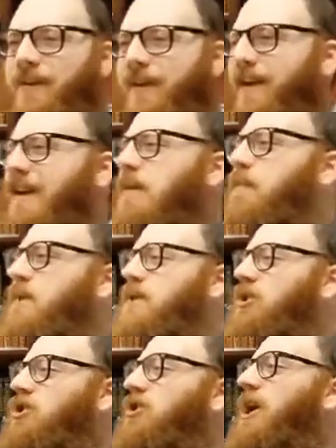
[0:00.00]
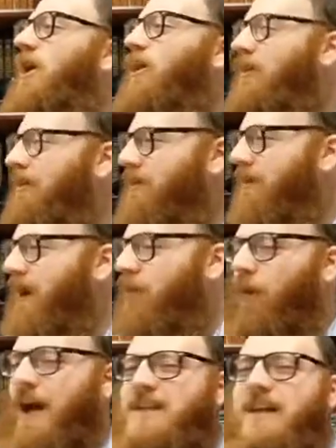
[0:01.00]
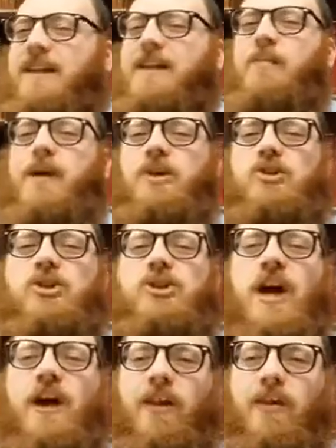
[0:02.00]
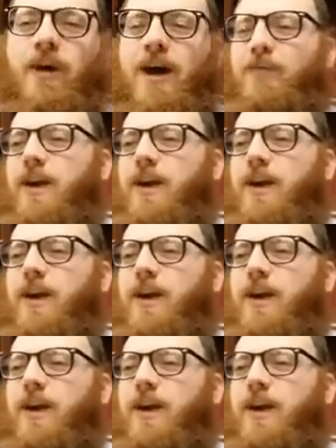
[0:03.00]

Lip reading: A klippa is a shell, right? Why is a klippa a shell? Why do we